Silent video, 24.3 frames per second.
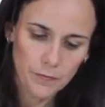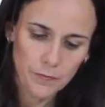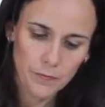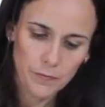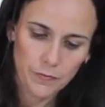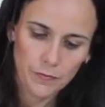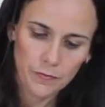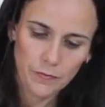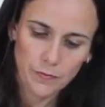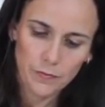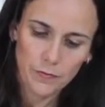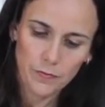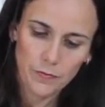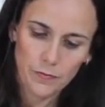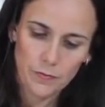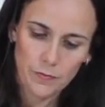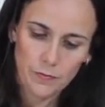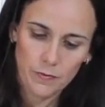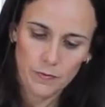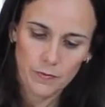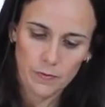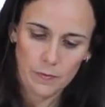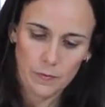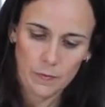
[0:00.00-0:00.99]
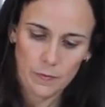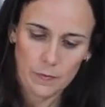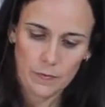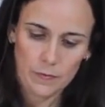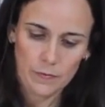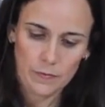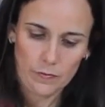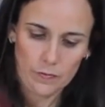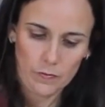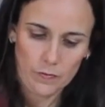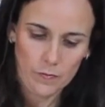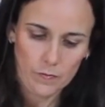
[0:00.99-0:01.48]

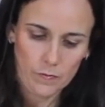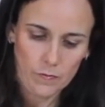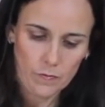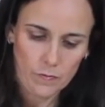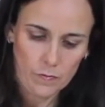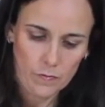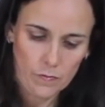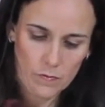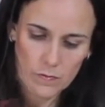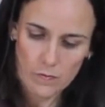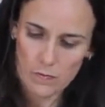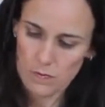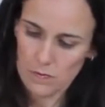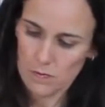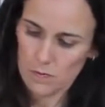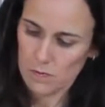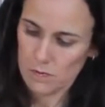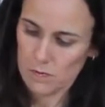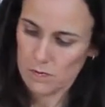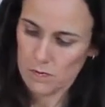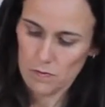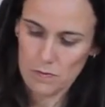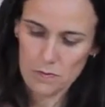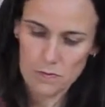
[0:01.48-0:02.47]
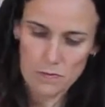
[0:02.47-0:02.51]
(no one is talking)